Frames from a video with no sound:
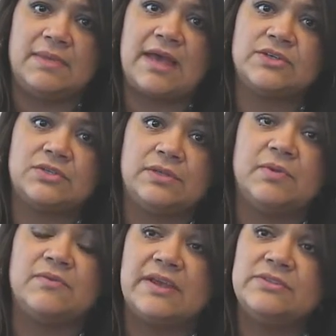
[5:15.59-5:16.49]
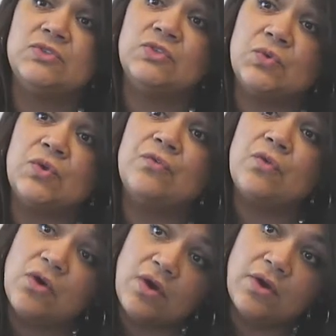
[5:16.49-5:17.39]
actually provides the tour
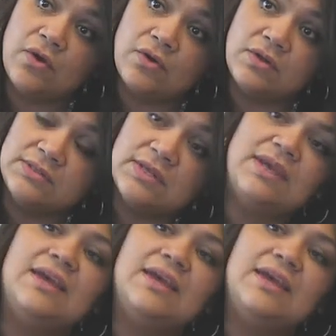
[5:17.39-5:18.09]
for our girls.